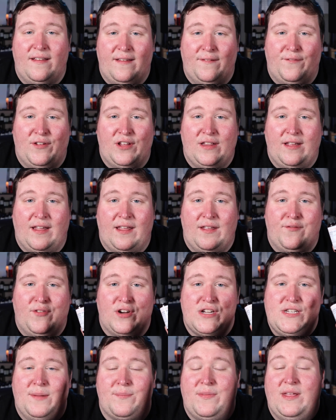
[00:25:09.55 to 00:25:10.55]
if you're looking
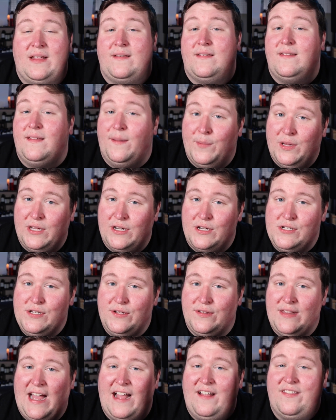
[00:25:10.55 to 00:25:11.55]
for something similar
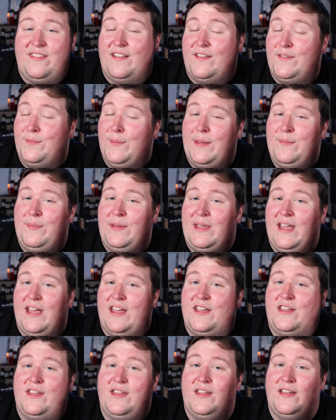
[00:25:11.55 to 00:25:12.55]
to that, this might be
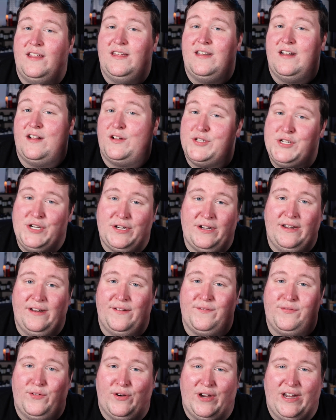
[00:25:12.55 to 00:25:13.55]
a good alternative
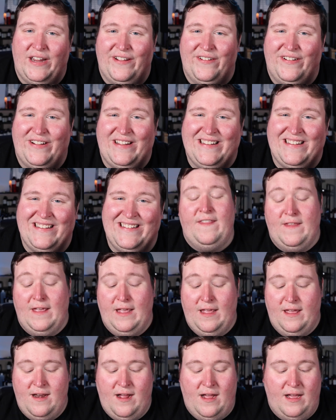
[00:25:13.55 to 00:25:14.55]
for you. And
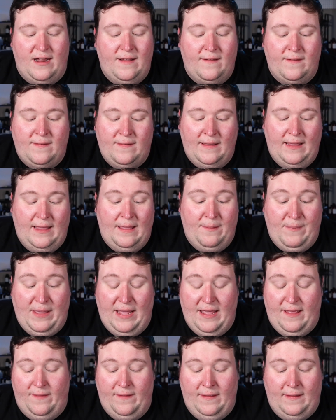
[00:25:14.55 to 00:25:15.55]
then honestly,
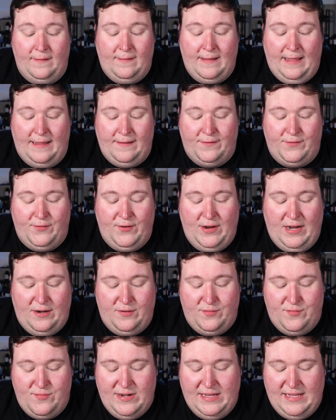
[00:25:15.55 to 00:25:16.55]
man, these last 3
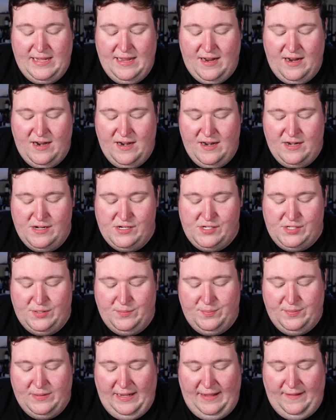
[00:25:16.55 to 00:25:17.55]
are really hard
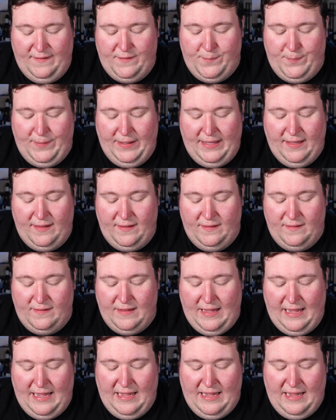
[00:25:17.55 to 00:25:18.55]
to place
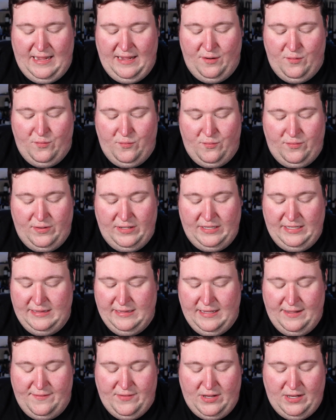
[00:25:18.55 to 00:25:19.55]
because I really
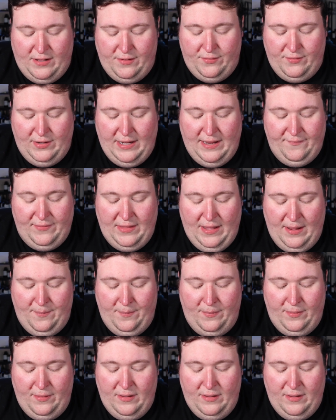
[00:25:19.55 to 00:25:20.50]
love all 3 of them.